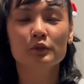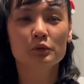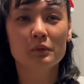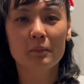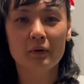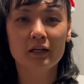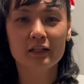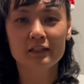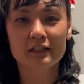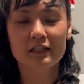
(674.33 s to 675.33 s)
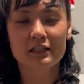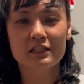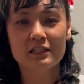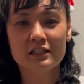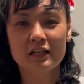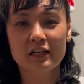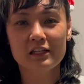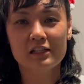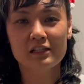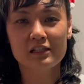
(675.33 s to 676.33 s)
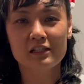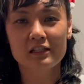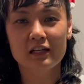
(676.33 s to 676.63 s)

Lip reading: to my mind as I